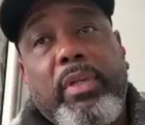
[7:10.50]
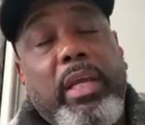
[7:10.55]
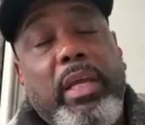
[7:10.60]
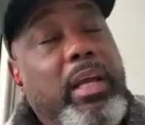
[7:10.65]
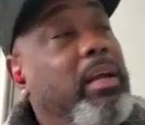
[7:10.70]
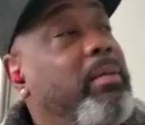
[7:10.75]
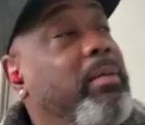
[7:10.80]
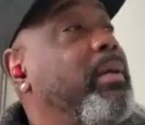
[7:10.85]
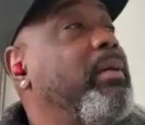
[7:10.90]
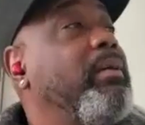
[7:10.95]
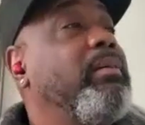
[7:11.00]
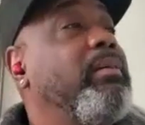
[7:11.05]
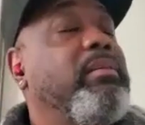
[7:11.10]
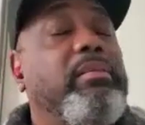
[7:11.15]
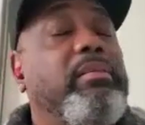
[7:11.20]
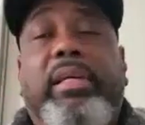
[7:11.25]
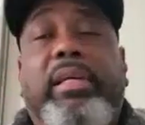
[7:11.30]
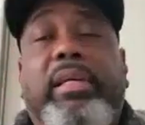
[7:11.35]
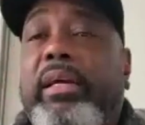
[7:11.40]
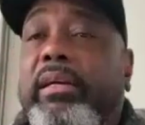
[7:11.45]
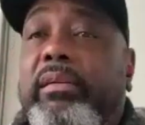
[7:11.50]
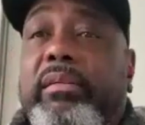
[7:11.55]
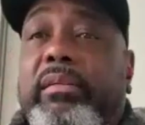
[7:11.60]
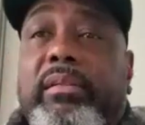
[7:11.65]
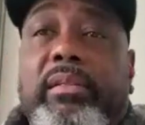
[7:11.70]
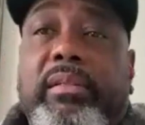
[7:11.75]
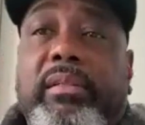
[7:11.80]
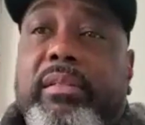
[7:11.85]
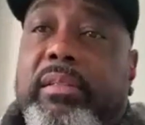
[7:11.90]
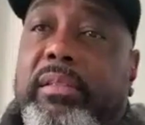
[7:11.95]
Yeah, man. Yeah,
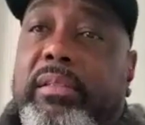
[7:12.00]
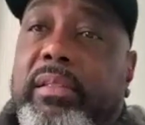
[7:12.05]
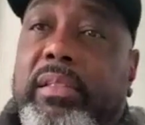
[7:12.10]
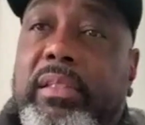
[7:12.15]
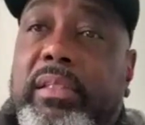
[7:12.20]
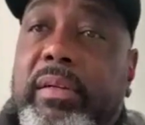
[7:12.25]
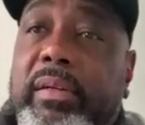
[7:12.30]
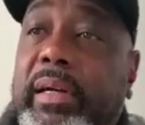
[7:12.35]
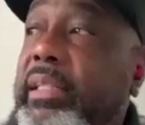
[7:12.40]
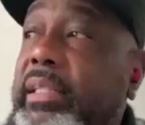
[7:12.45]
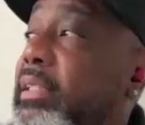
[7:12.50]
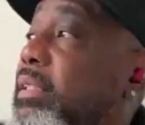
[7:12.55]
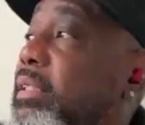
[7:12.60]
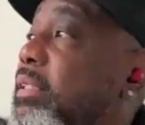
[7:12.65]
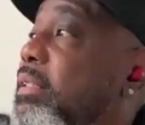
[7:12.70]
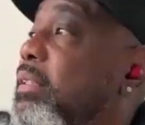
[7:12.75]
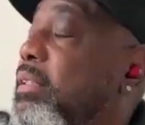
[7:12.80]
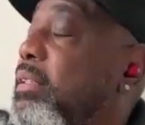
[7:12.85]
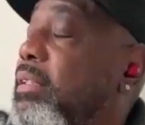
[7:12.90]
it's crazy.